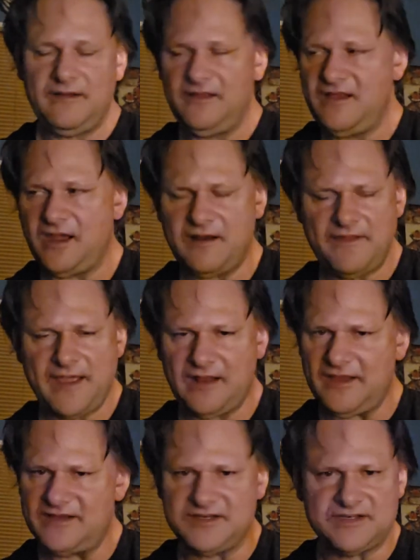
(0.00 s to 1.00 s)
None of
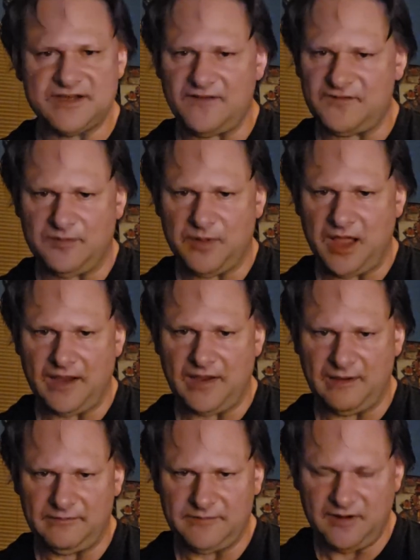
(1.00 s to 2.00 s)
that lends itself to
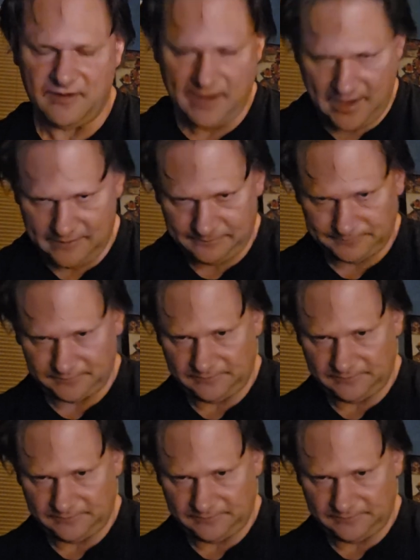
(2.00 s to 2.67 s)
blocking, okay?